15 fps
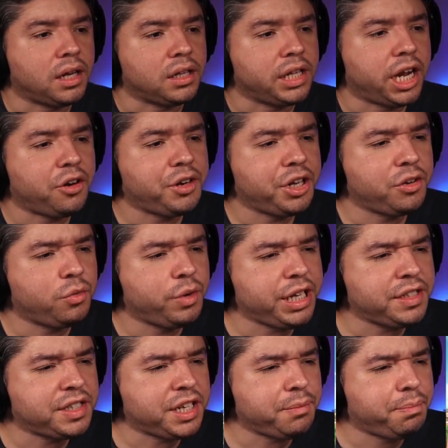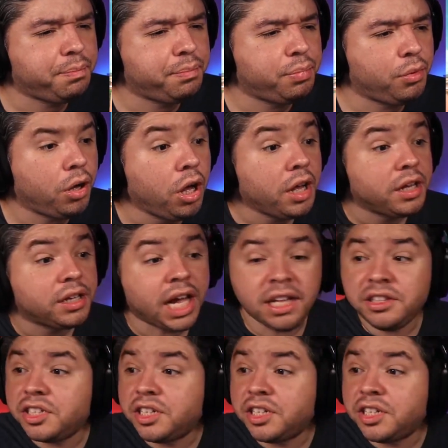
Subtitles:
Galarian Weezing. Well, that's